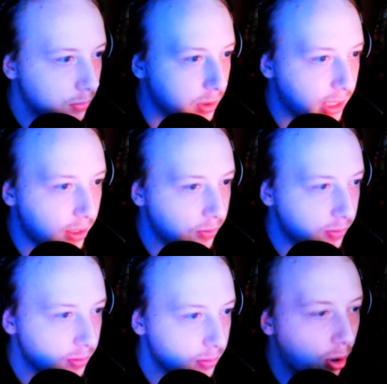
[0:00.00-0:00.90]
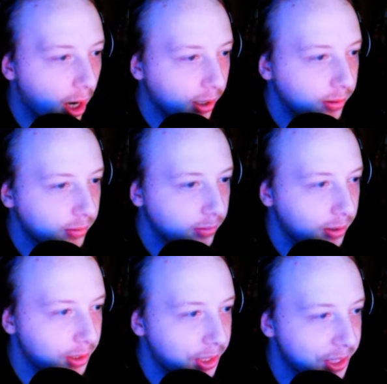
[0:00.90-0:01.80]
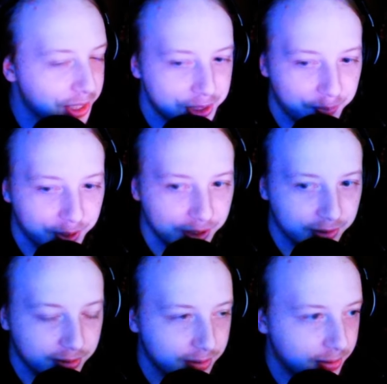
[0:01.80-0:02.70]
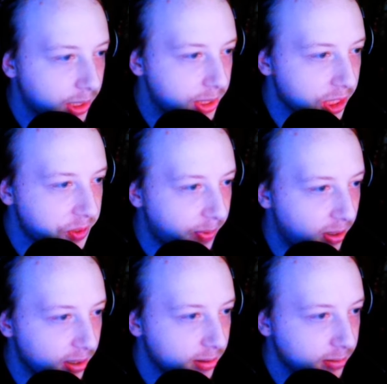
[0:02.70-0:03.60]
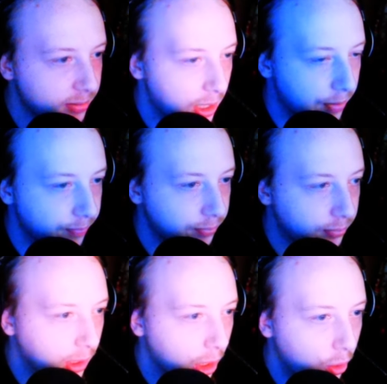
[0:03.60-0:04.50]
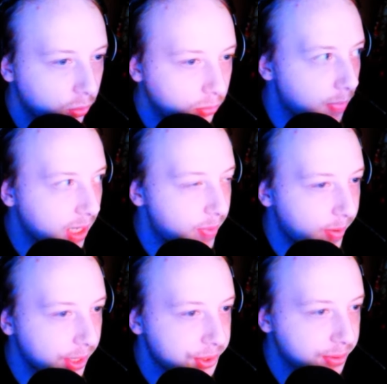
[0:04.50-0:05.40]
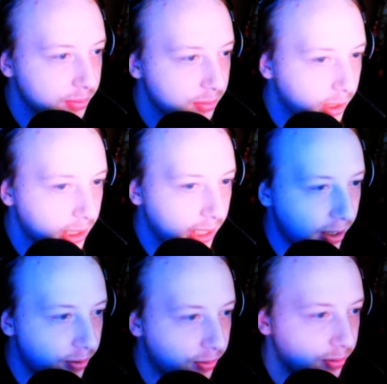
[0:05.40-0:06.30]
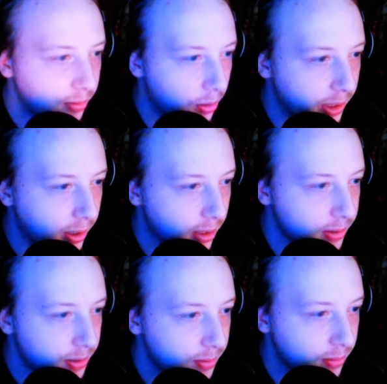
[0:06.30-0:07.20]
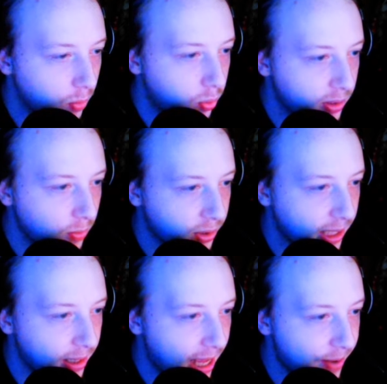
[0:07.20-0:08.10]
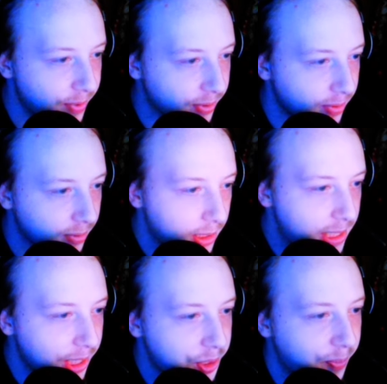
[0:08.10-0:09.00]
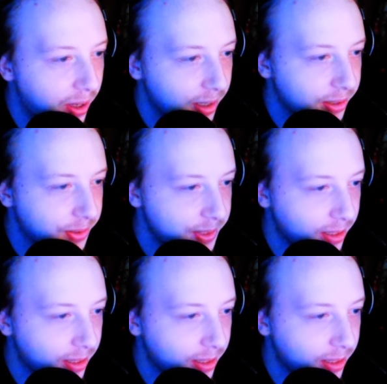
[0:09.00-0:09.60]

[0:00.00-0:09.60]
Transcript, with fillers: Where'd he go? Bruh. He literally disappeared. Did he despawn? Hello? Mega Abomination? Where did he go? Oh, there he is. What the hell happened? He despawned. Are you